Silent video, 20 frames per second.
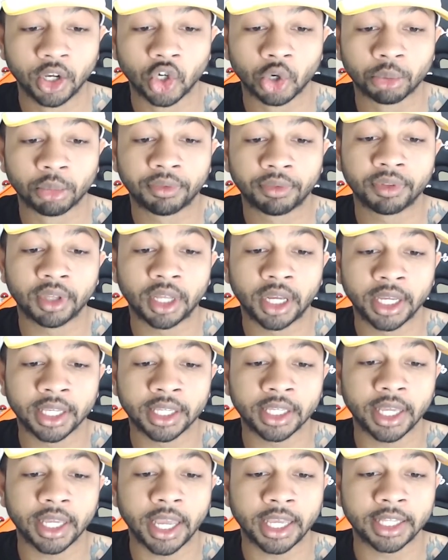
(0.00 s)
Normal
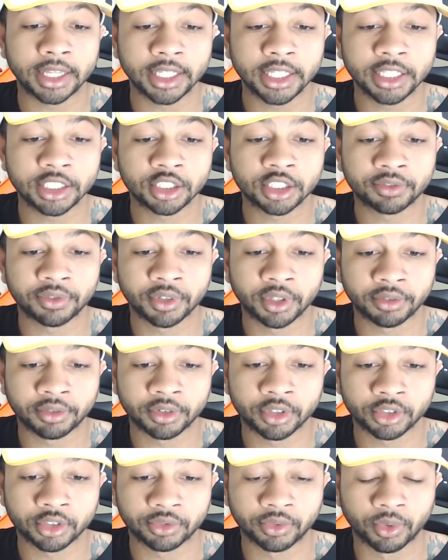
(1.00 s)
flying, at least for the
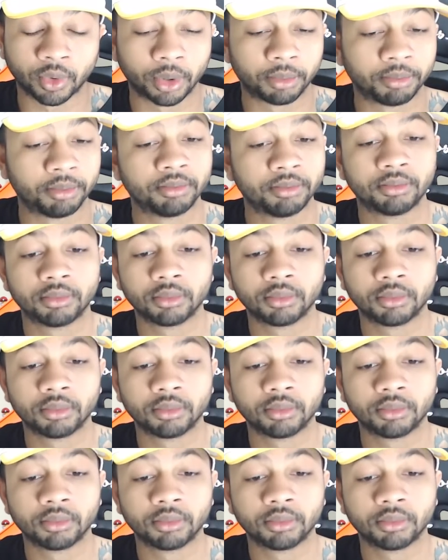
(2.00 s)
first form.